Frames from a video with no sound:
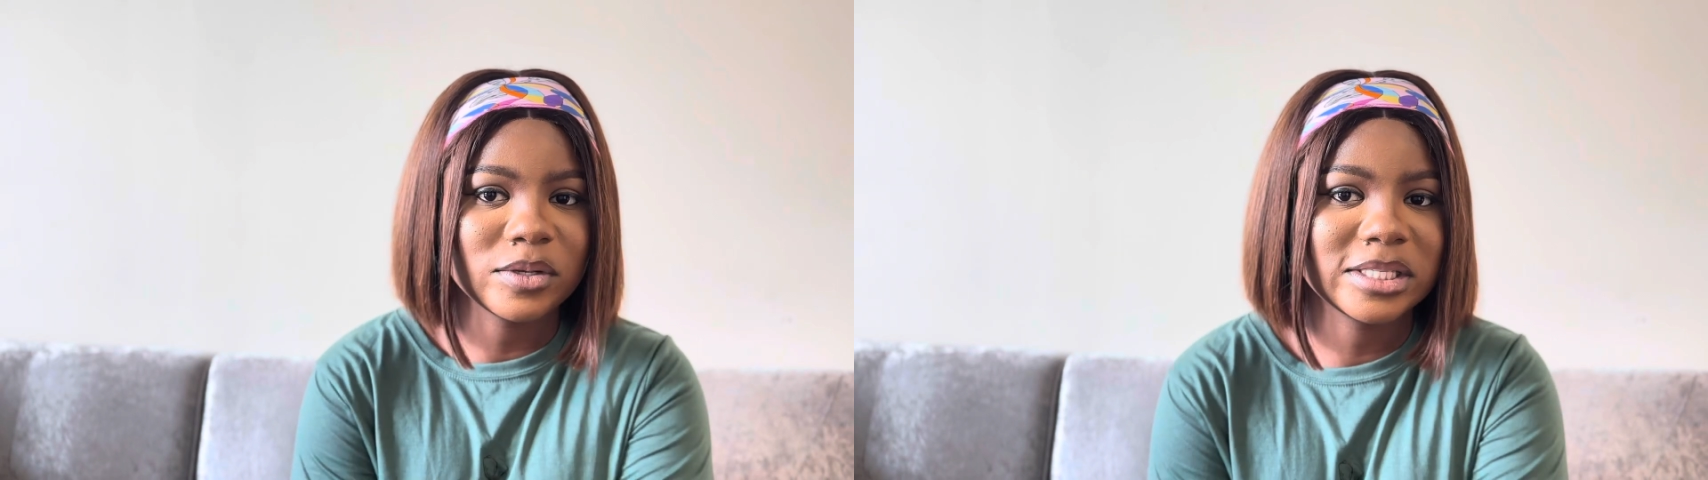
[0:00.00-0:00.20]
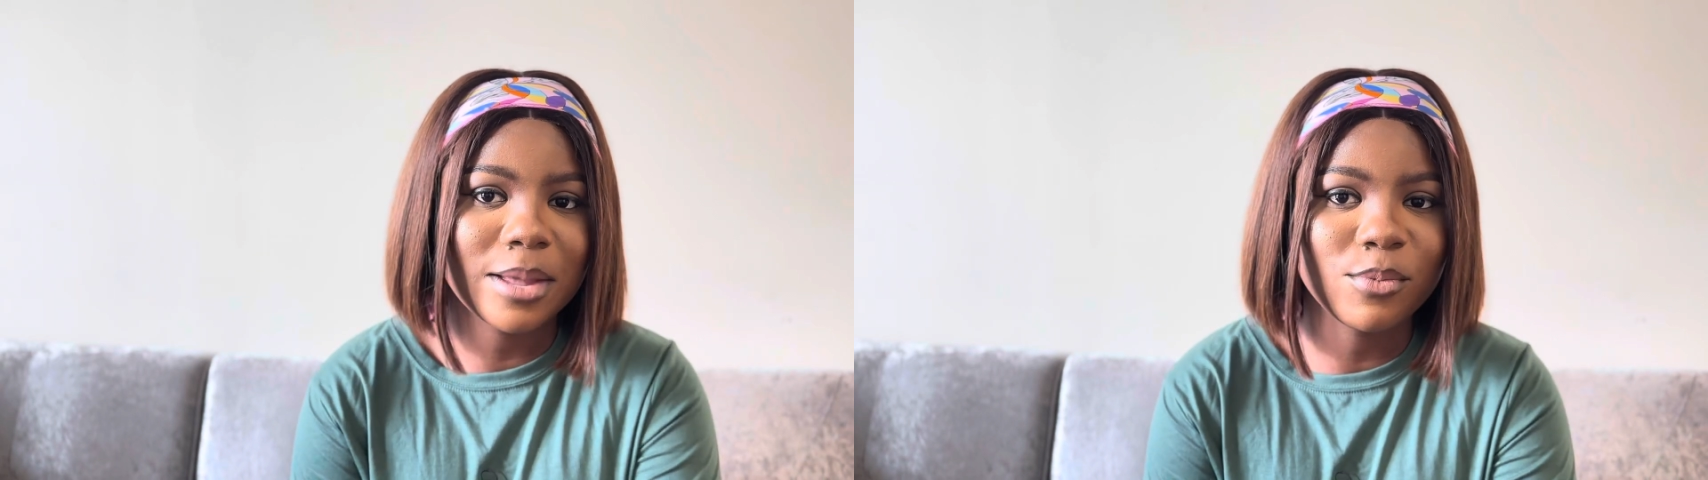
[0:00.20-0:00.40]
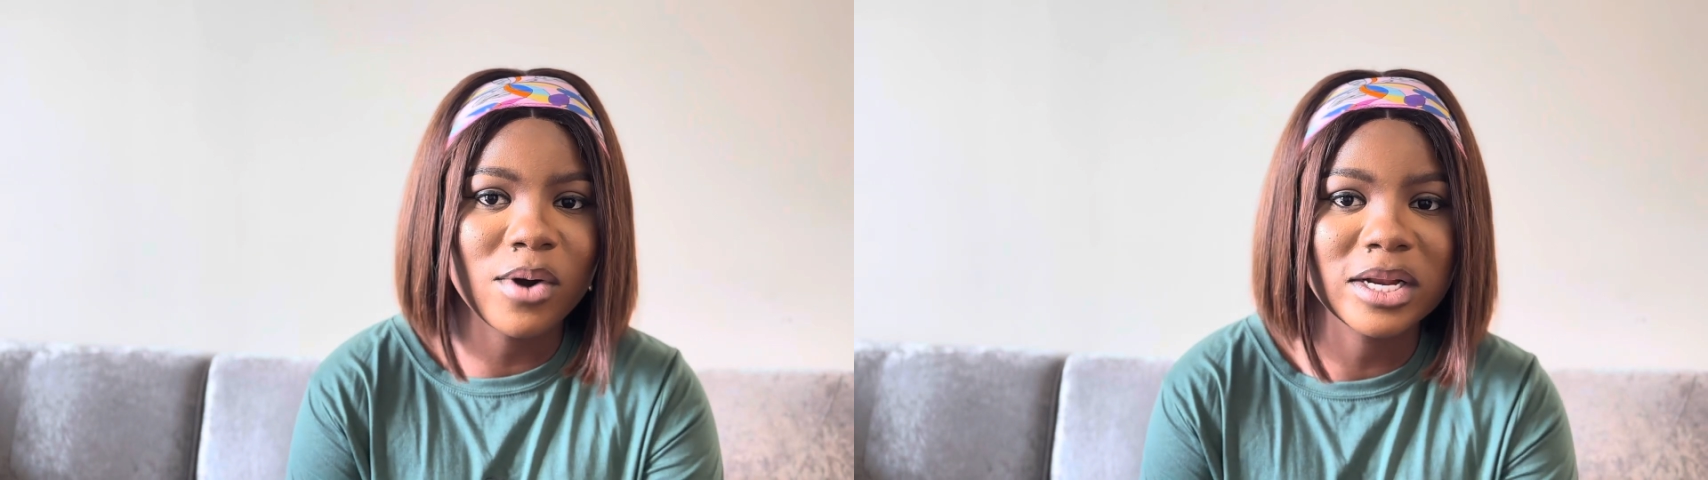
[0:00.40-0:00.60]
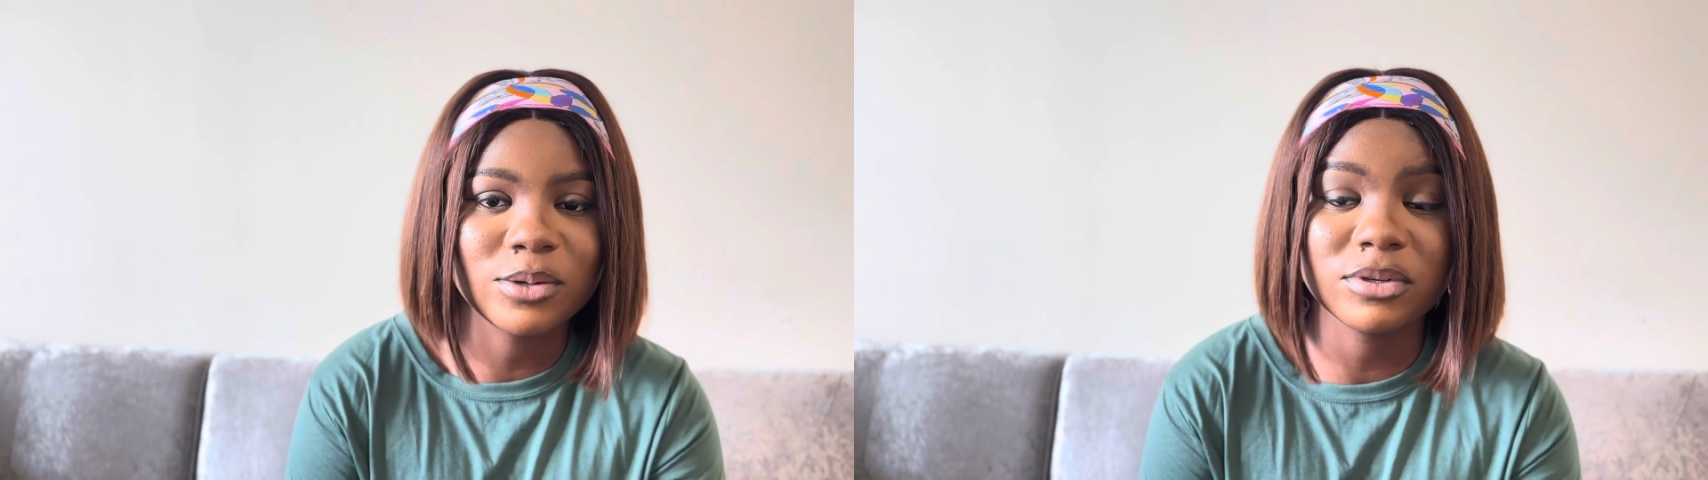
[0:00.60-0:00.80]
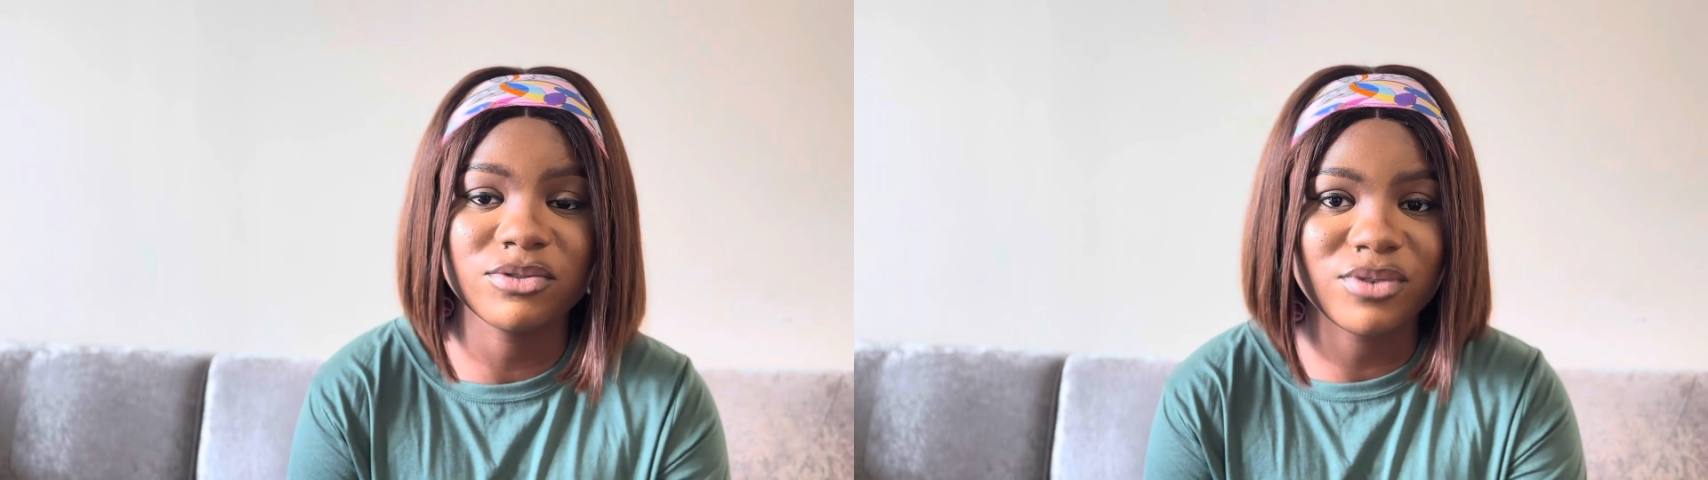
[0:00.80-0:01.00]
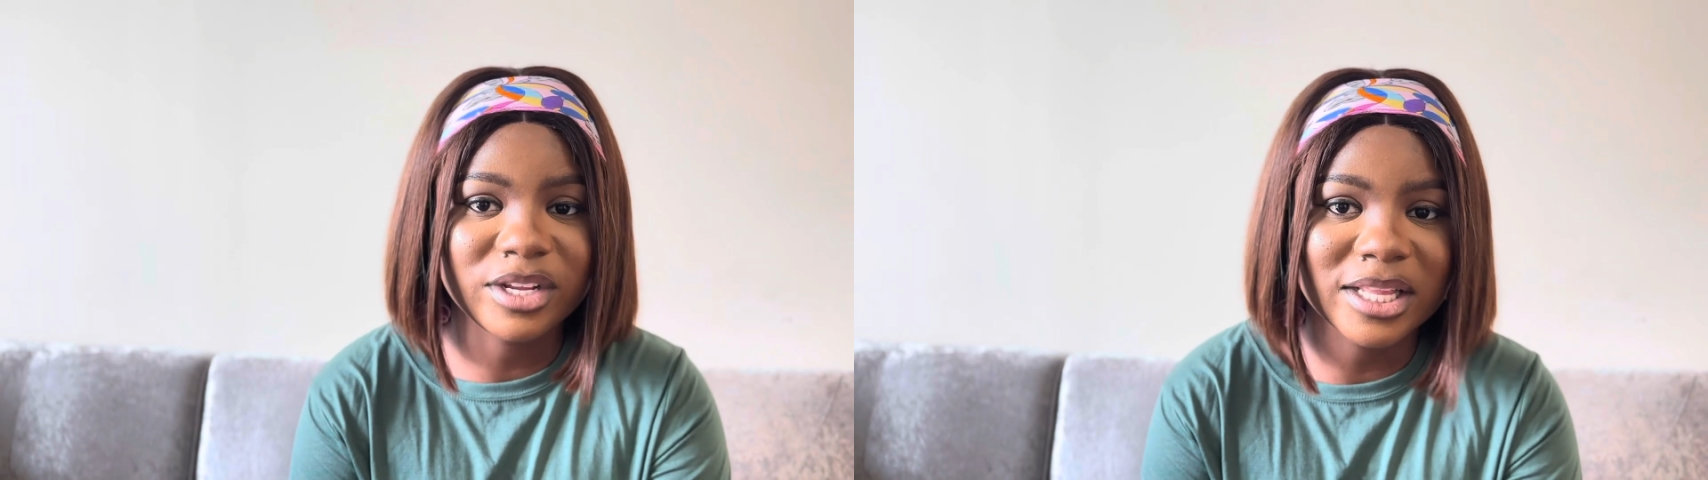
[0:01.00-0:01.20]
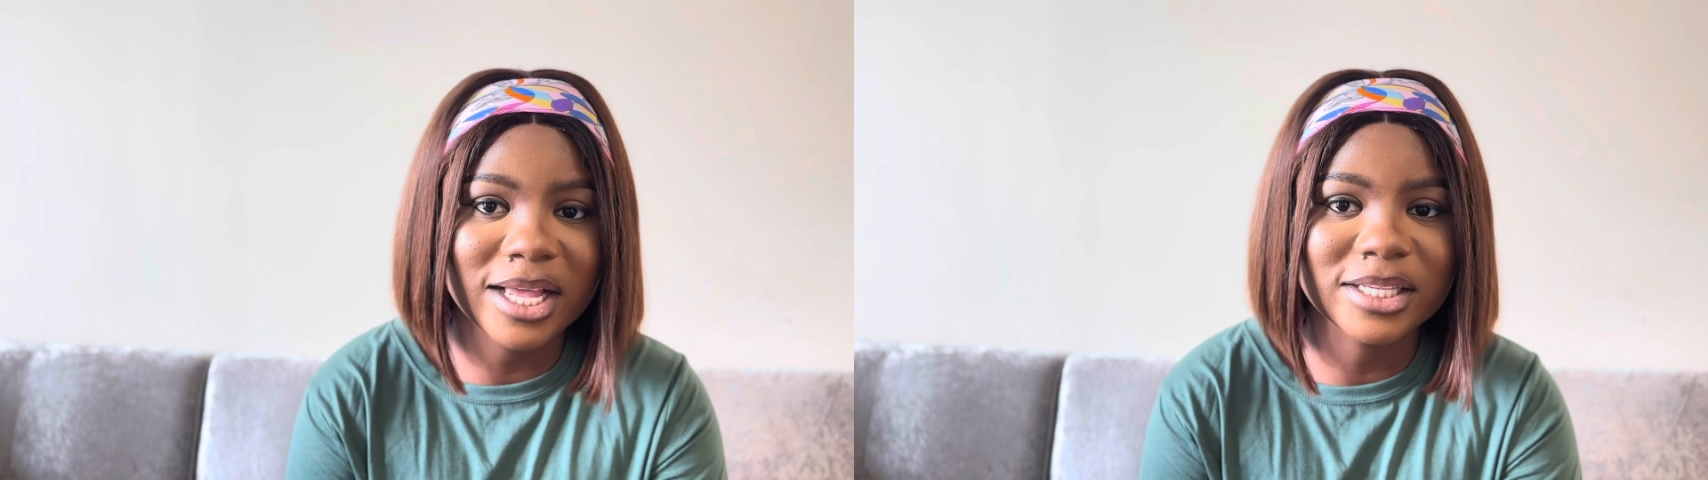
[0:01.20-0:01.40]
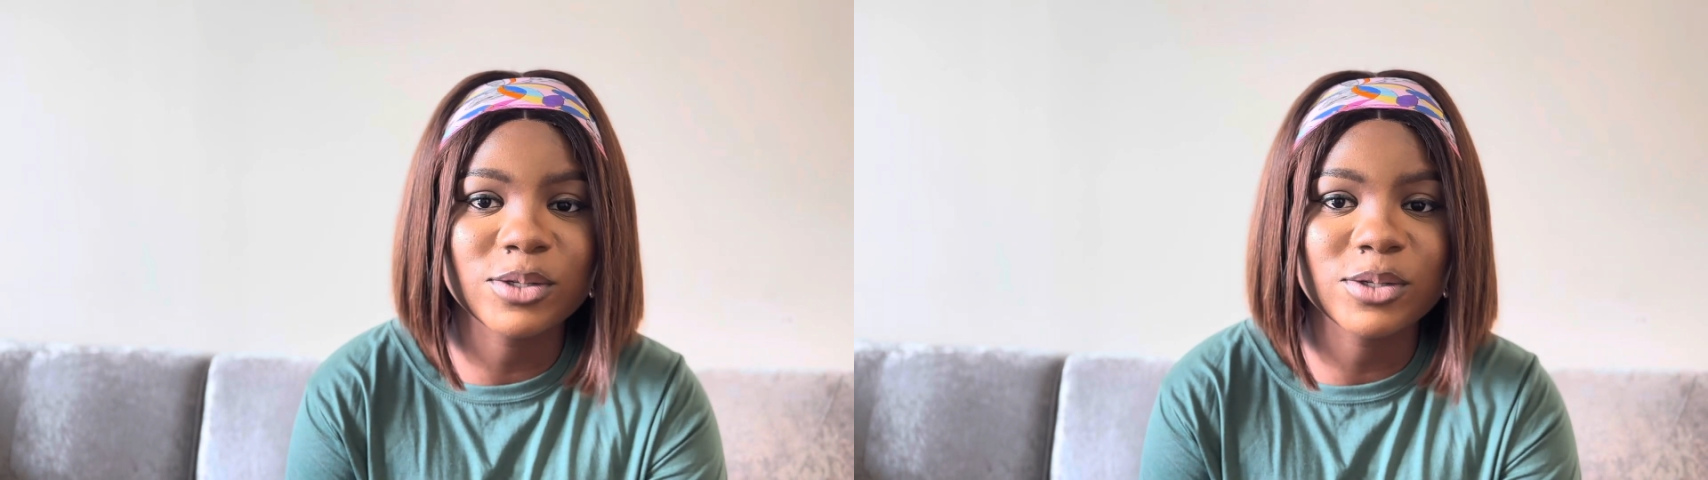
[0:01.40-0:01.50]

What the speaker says: Temu and it was really nice.